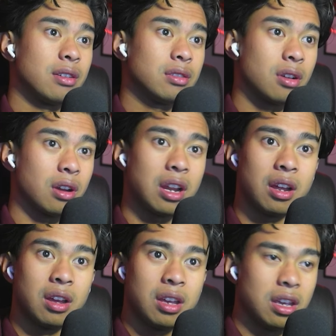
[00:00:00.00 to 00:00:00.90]

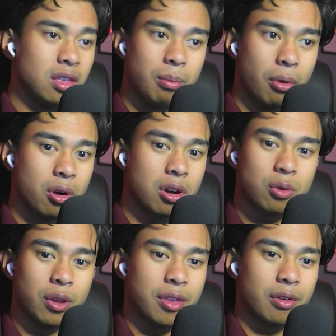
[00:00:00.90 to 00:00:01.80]
during in the morgue
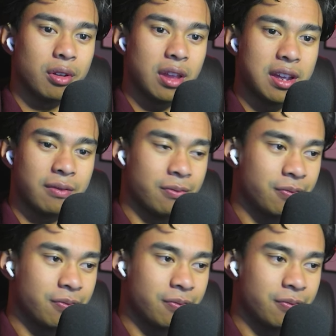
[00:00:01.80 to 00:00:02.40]
when they were like,